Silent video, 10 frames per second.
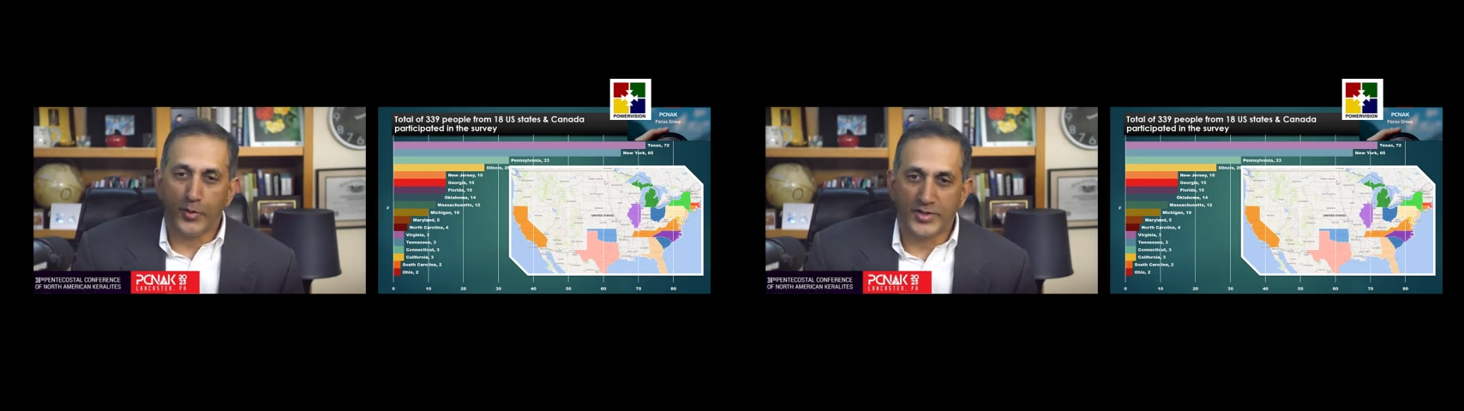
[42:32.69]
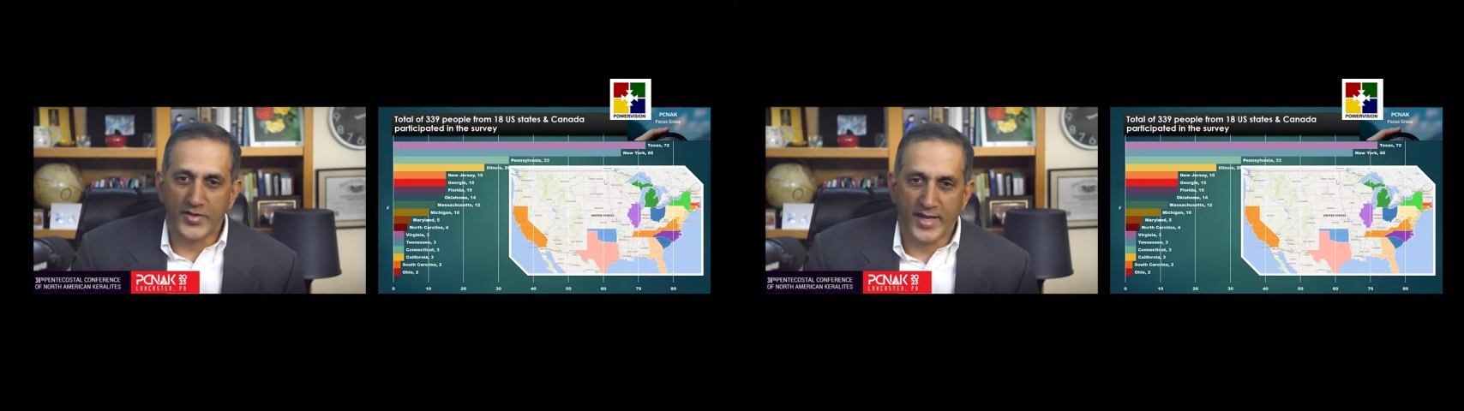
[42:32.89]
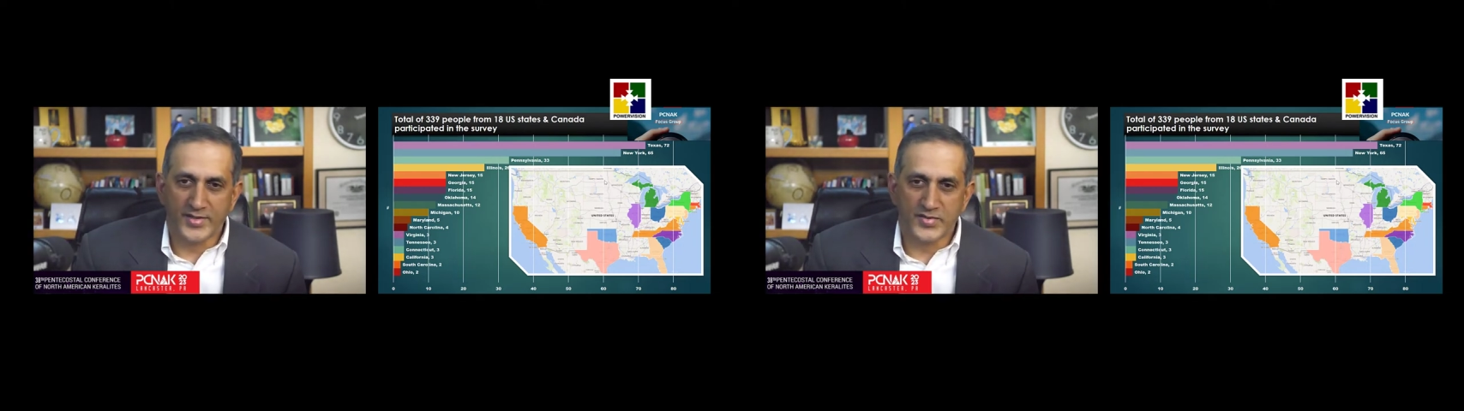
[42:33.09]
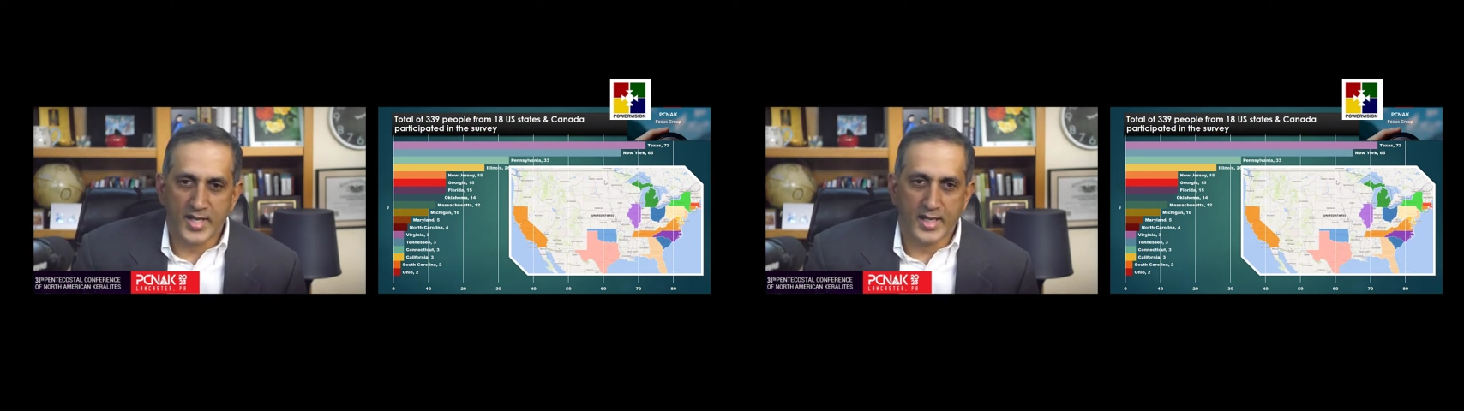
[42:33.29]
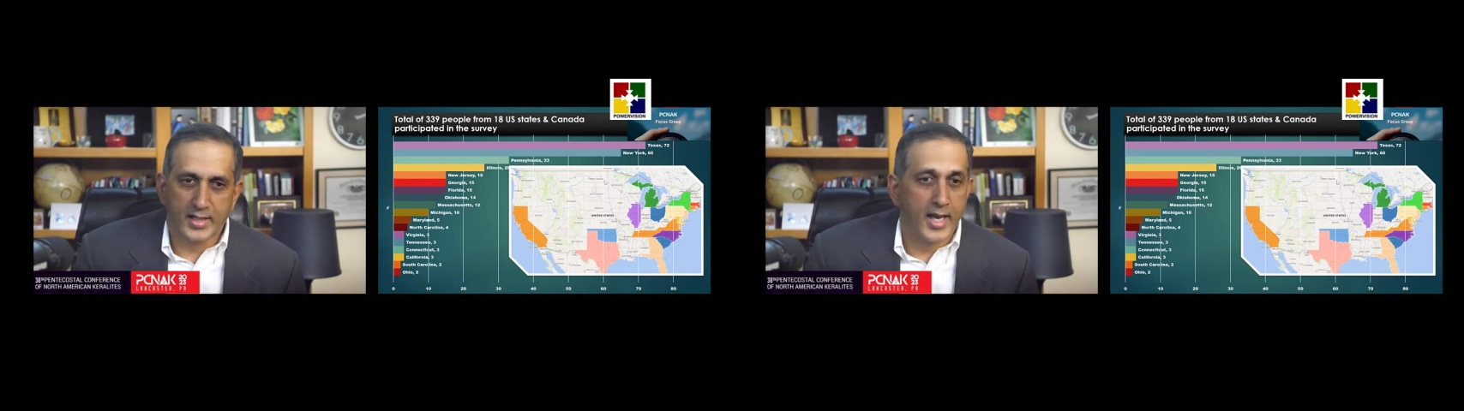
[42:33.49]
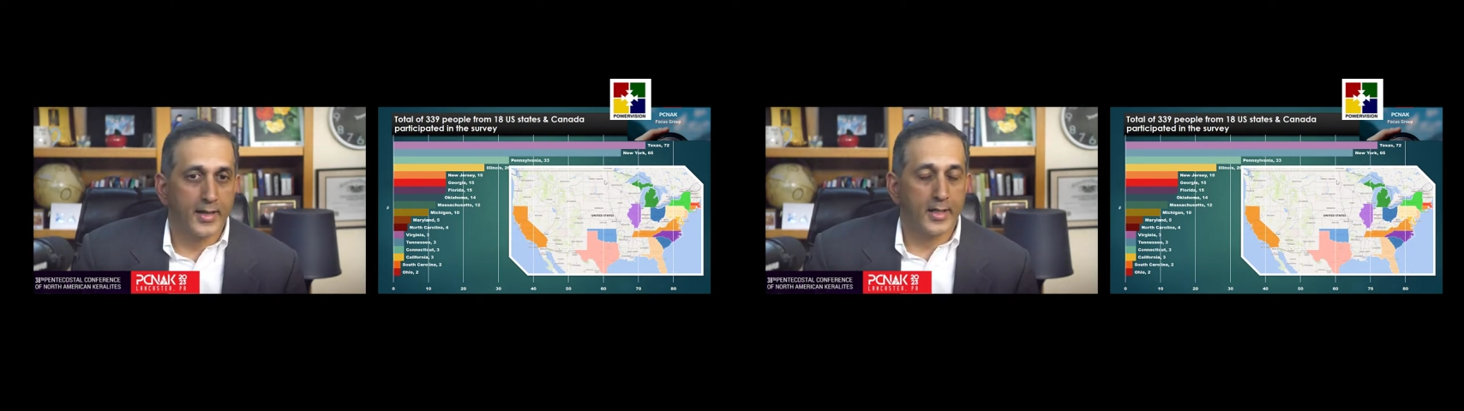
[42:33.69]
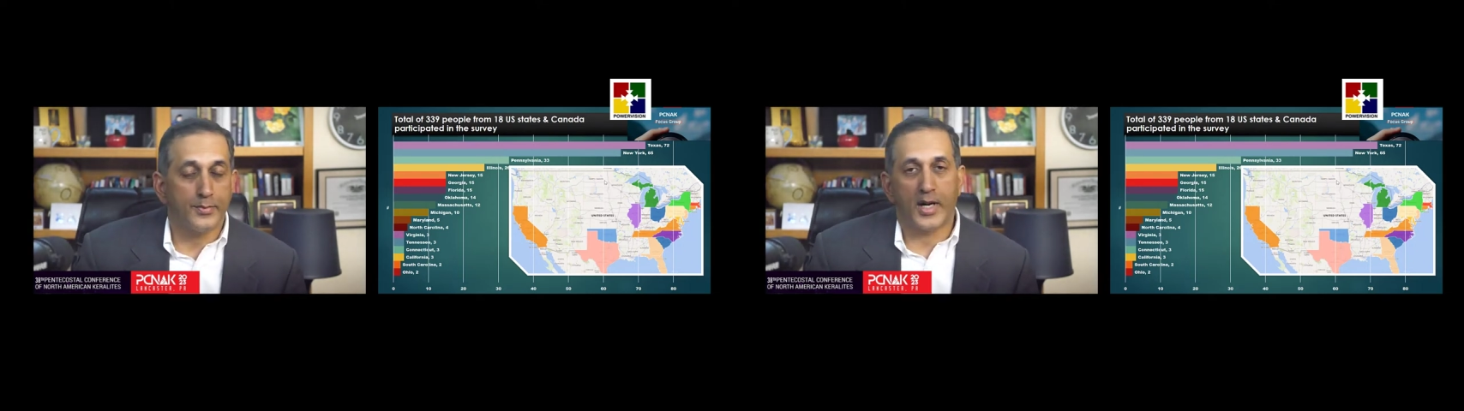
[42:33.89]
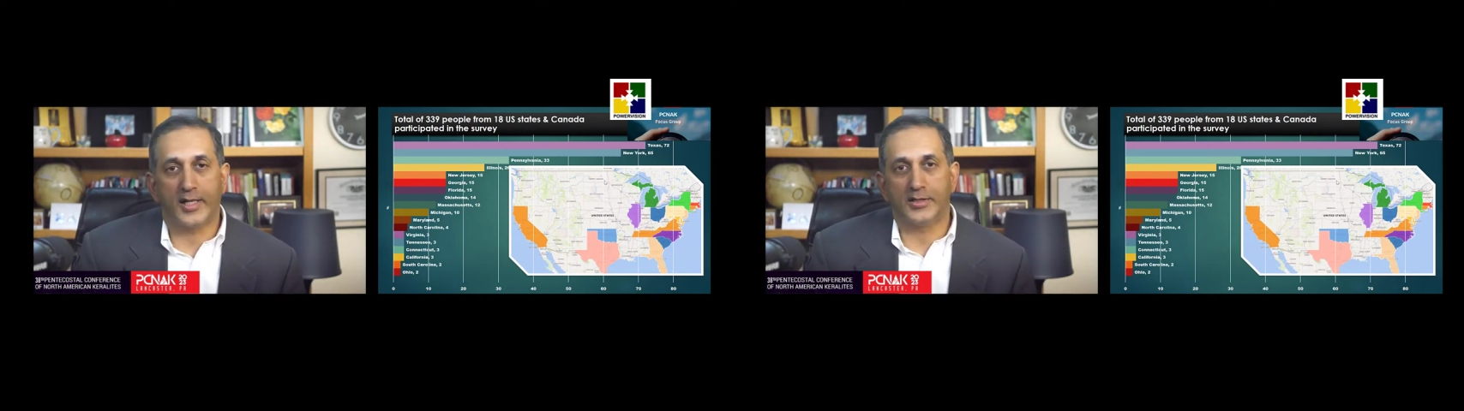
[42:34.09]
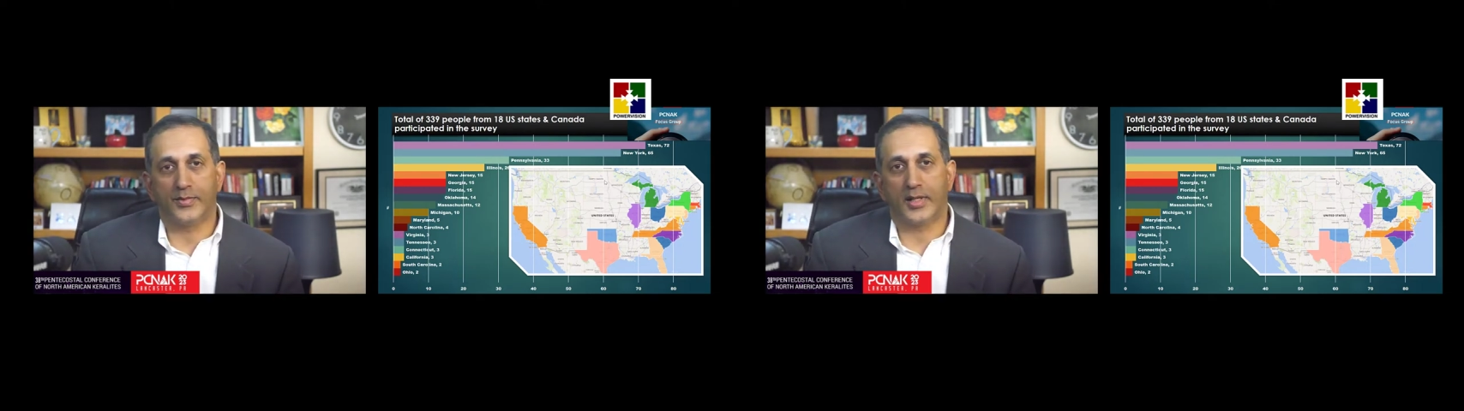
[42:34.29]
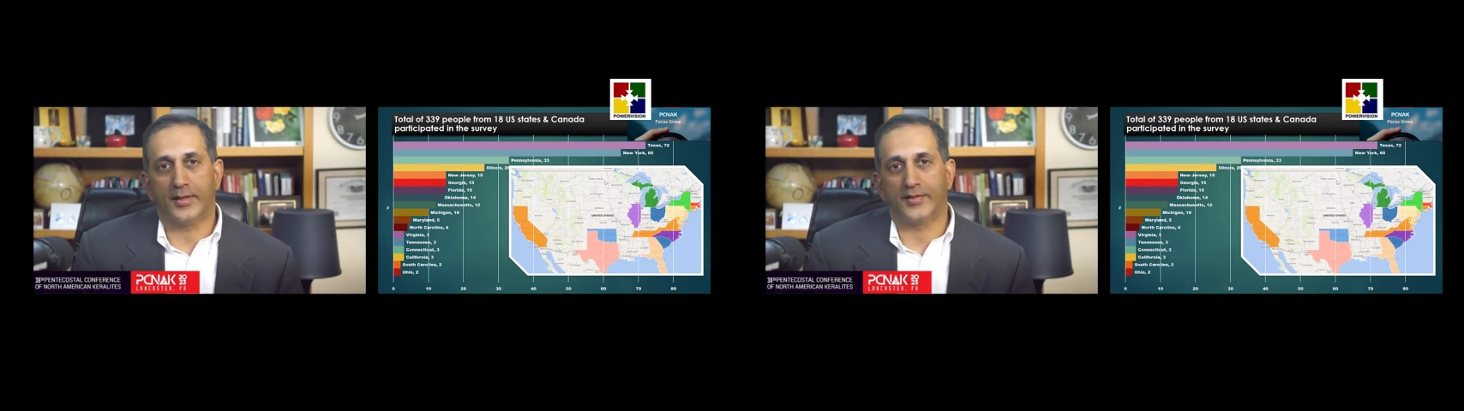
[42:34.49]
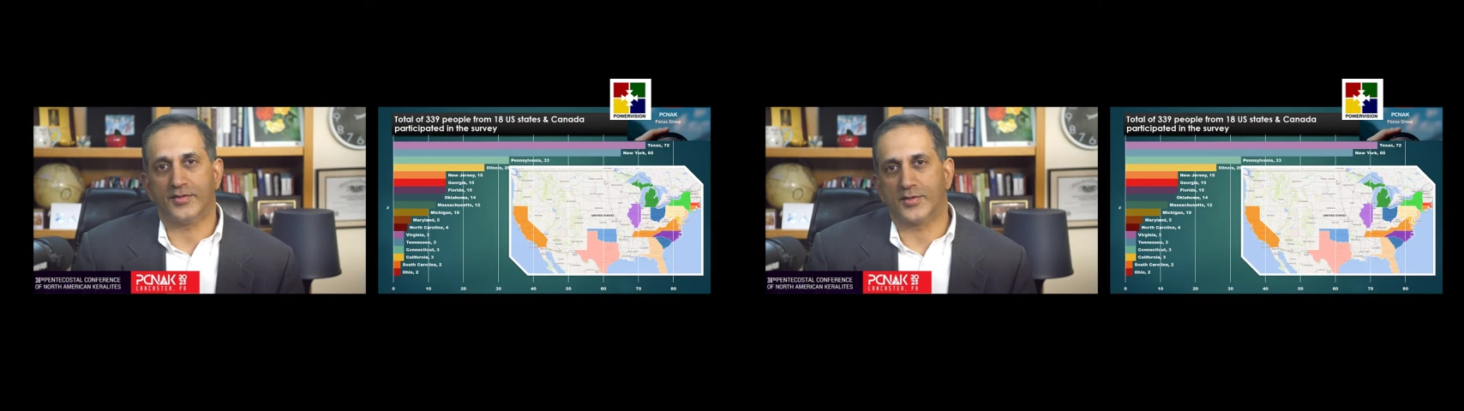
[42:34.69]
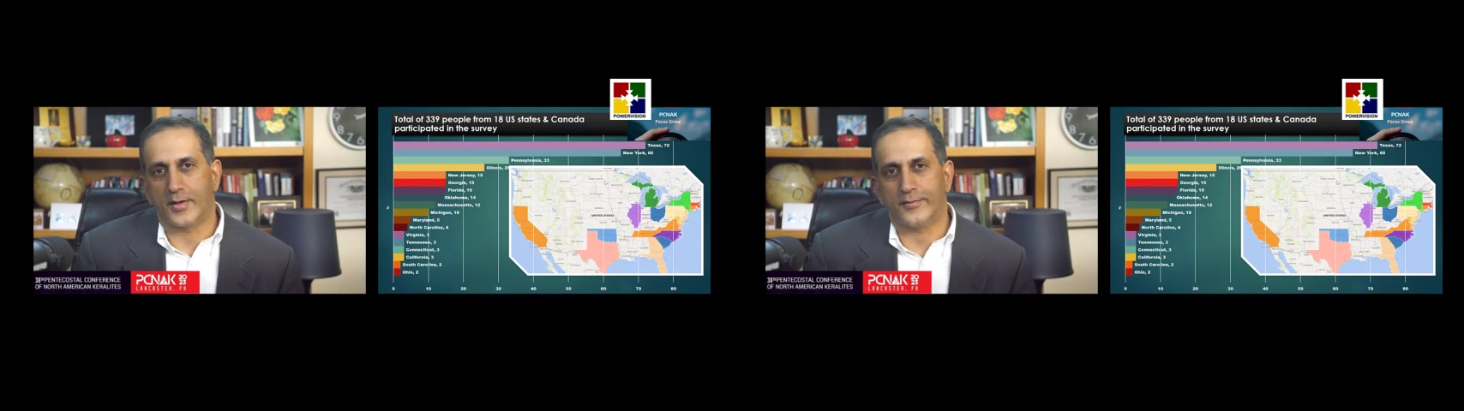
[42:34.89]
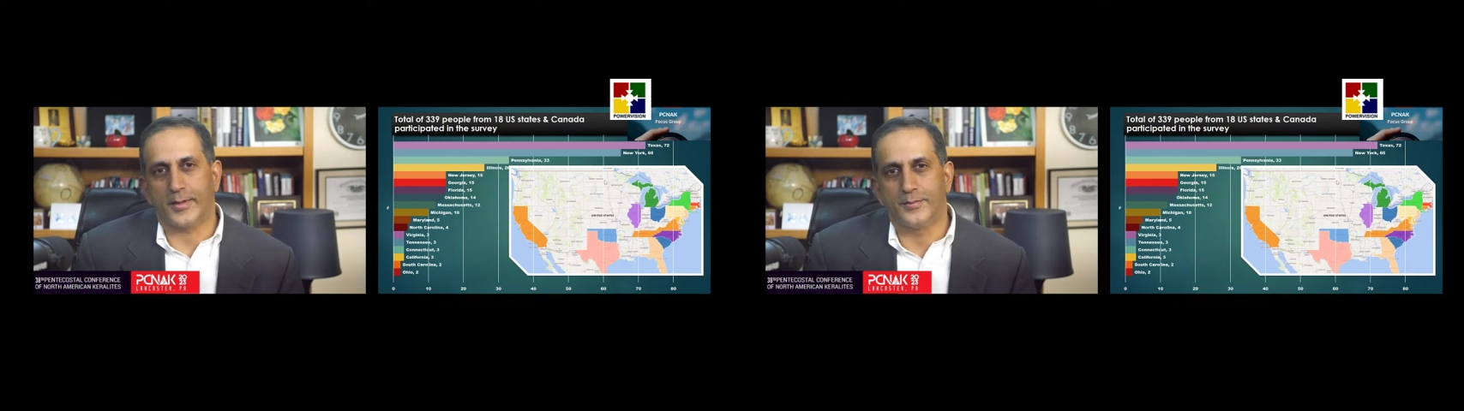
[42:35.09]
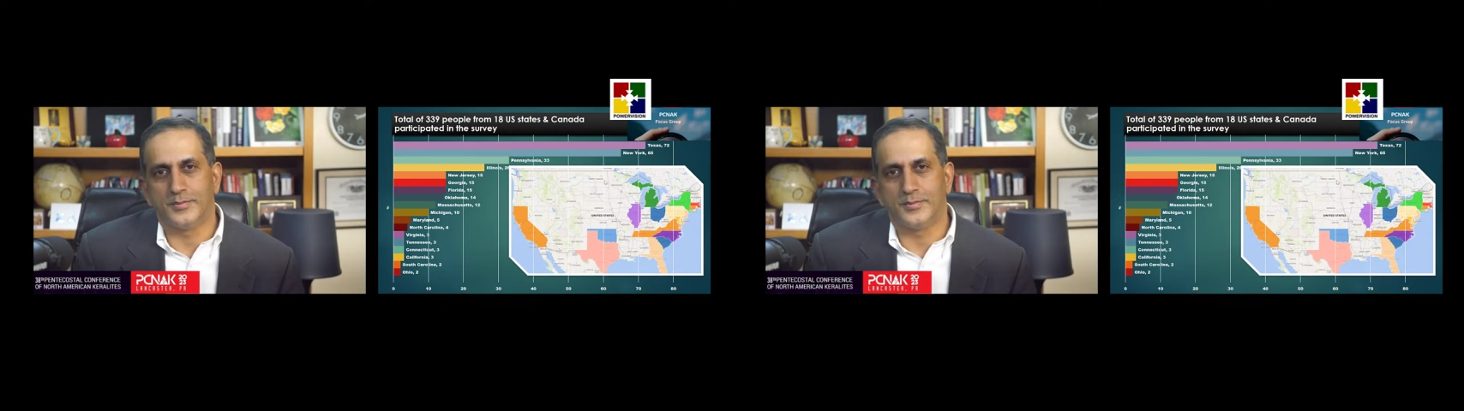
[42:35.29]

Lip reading: US states and Canada participated in this survey.